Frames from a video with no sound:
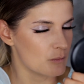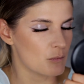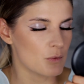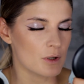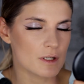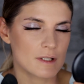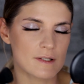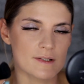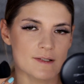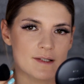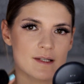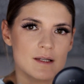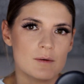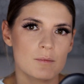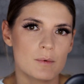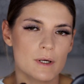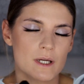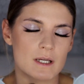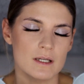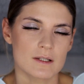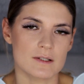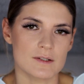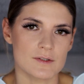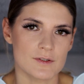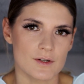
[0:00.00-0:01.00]
want to see
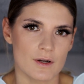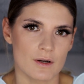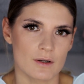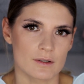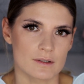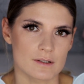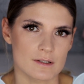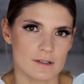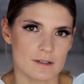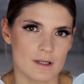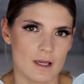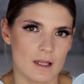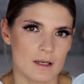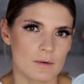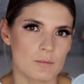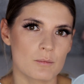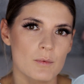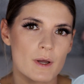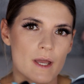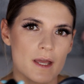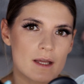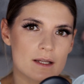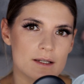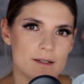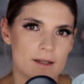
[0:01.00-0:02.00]
where it starts and
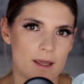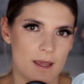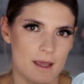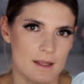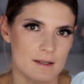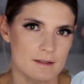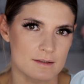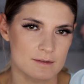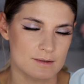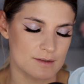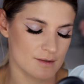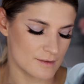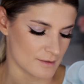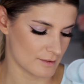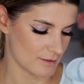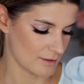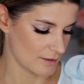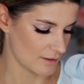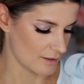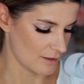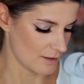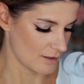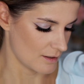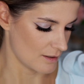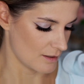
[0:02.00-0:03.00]
where it ends.
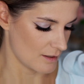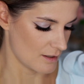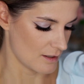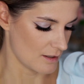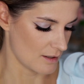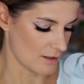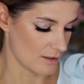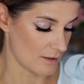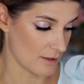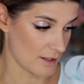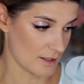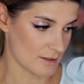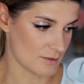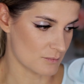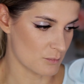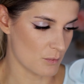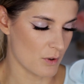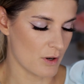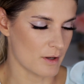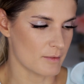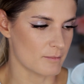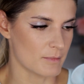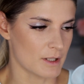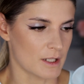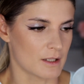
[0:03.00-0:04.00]
That's what
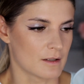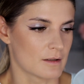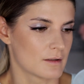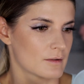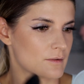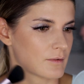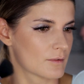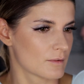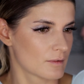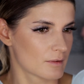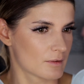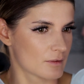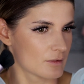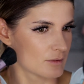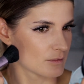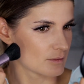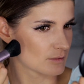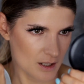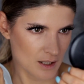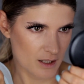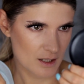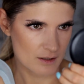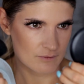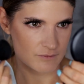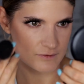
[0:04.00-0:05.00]
I mean.
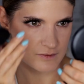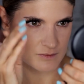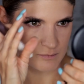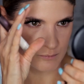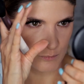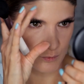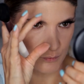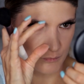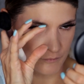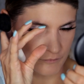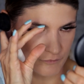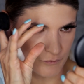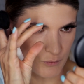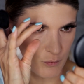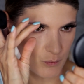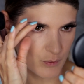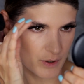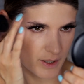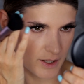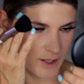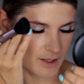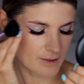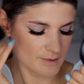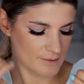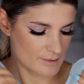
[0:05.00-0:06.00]
I have a small
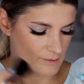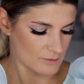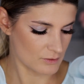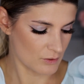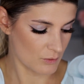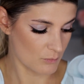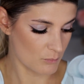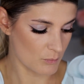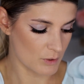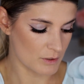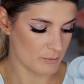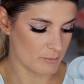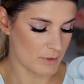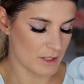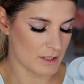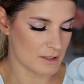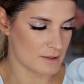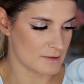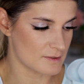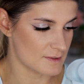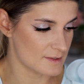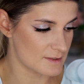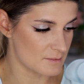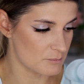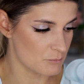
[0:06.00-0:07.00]
forehead, I don't want to make
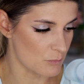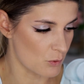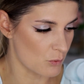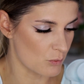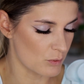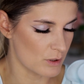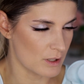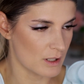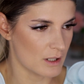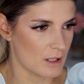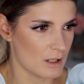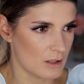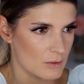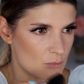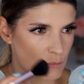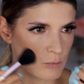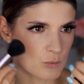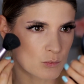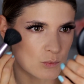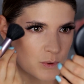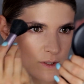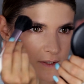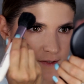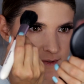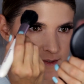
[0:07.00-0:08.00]
it smaller. I
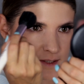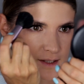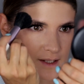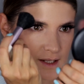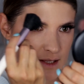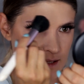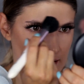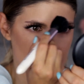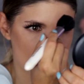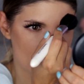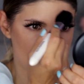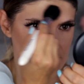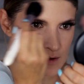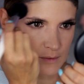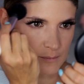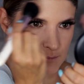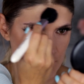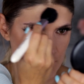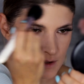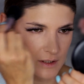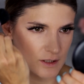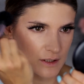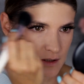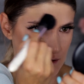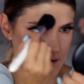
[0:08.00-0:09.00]
always say this,
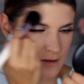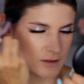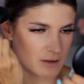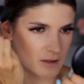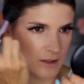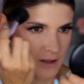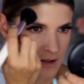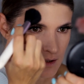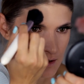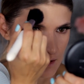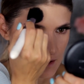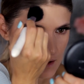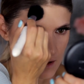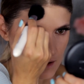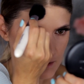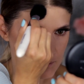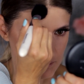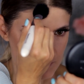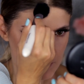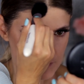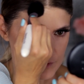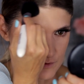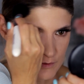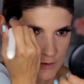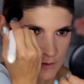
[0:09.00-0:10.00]
not gonna
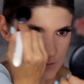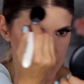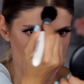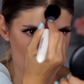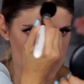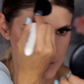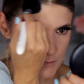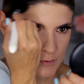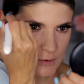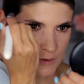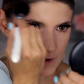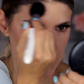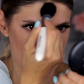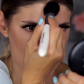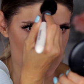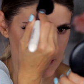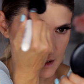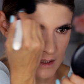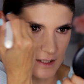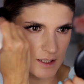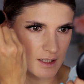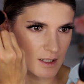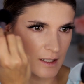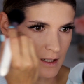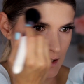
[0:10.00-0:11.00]
apply too much product
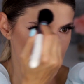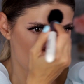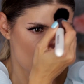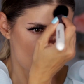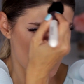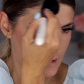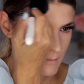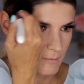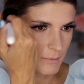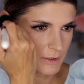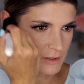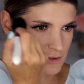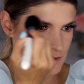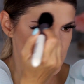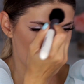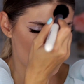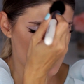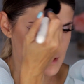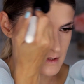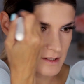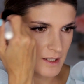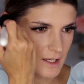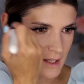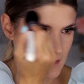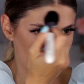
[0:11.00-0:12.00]
here, but
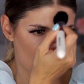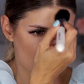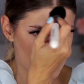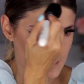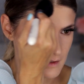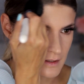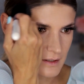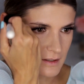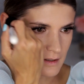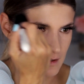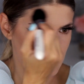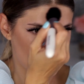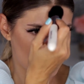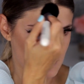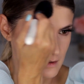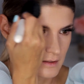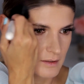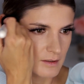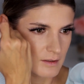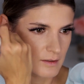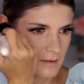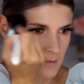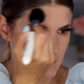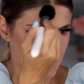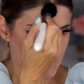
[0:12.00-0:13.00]
just at the
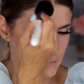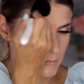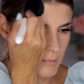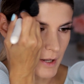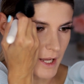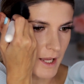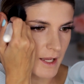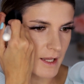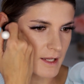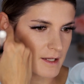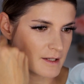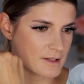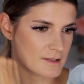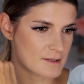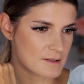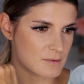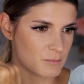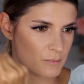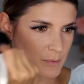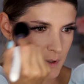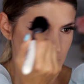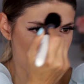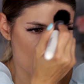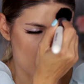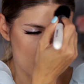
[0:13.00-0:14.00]

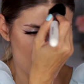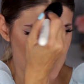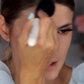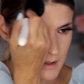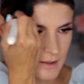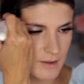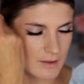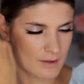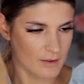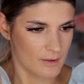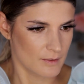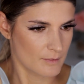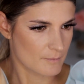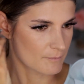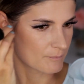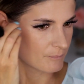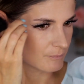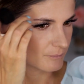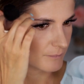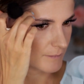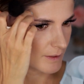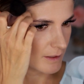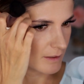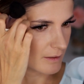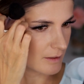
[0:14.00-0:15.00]
base where
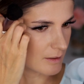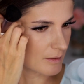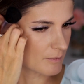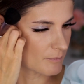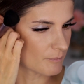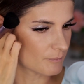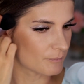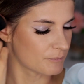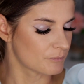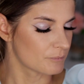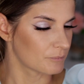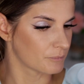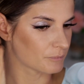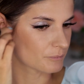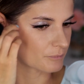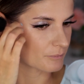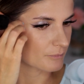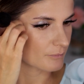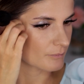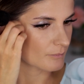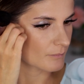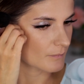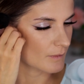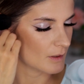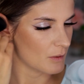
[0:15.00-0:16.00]

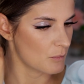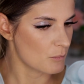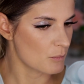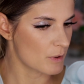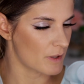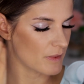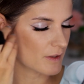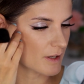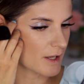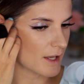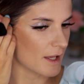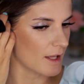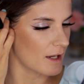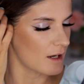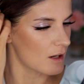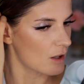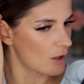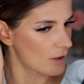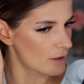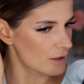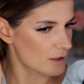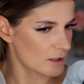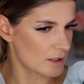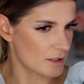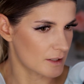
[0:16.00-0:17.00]
the
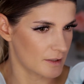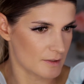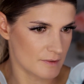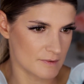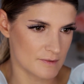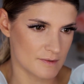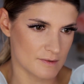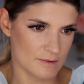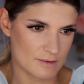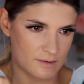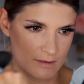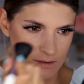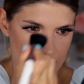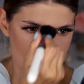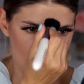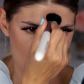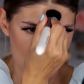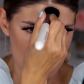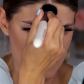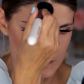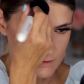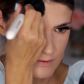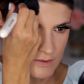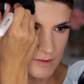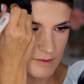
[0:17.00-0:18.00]
hairline is,
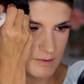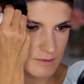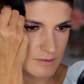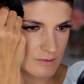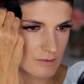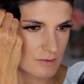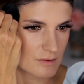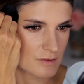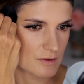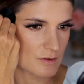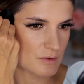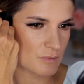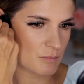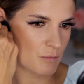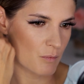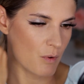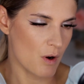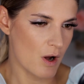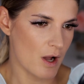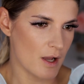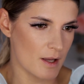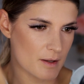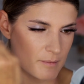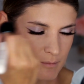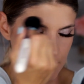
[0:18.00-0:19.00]
I just
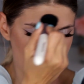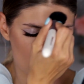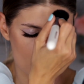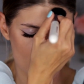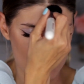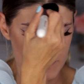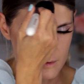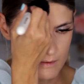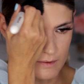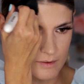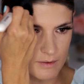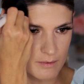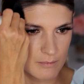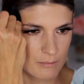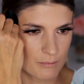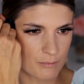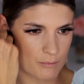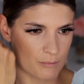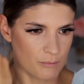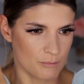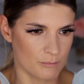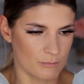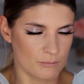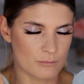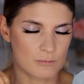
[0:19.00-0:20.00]
swipe the
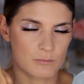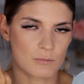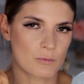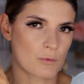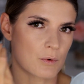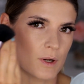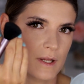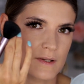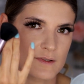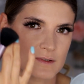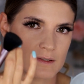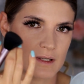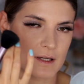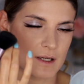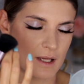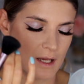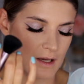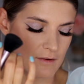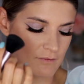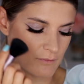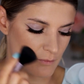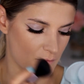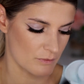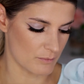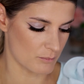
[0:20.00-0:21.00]
rest I
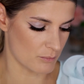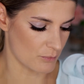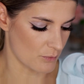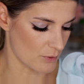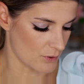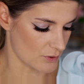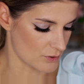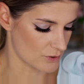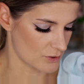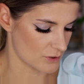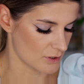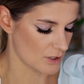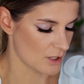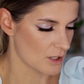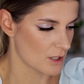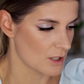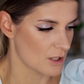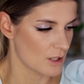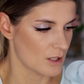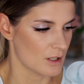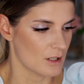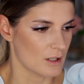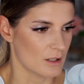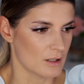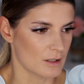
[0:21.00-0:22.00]
have on the brush
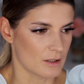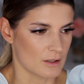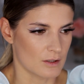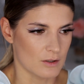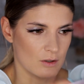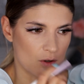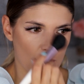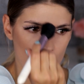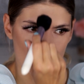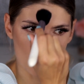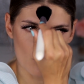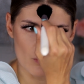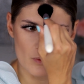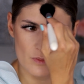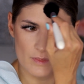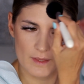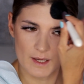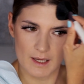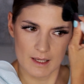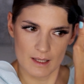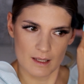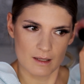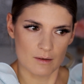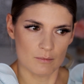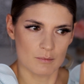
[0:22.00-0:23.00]
on
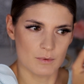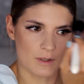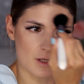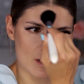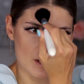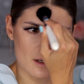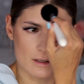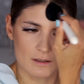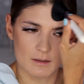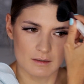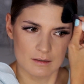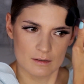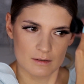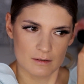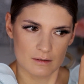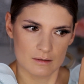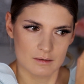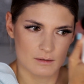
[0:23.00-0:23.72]
that area